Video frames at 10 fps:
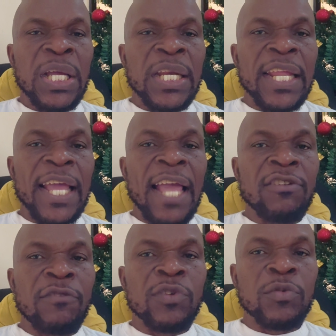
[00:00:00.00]
The end
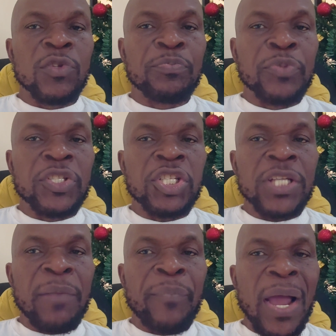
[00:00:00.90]
of the British
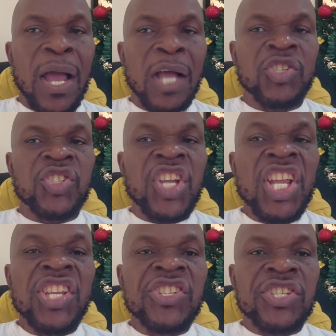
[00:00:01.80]
Empire
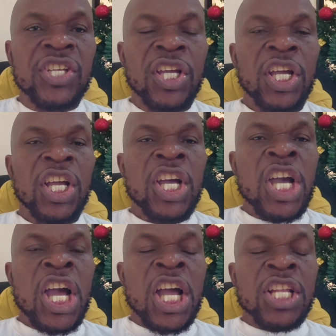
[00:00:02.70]
changed
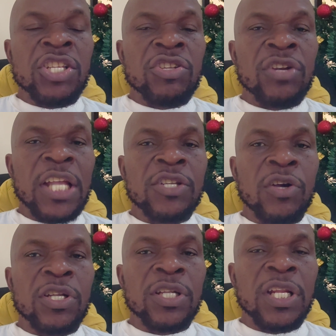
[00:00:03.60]
the
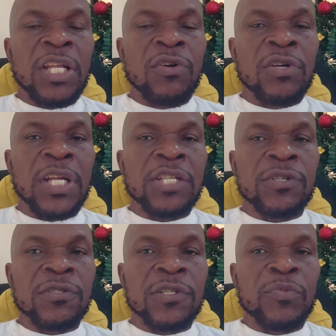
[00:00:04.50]
legal
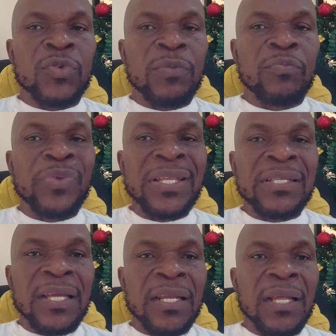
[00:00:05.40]
relationship between
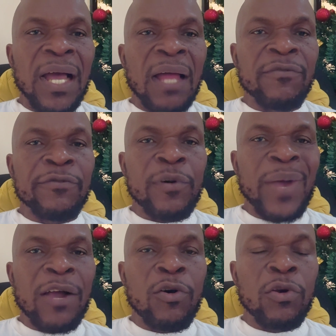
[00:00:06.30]
Britain and
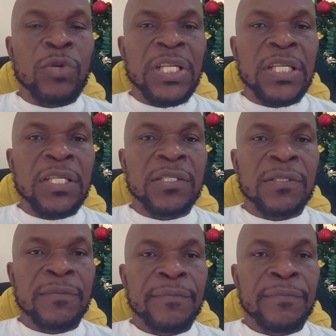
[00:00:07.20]
former colonies.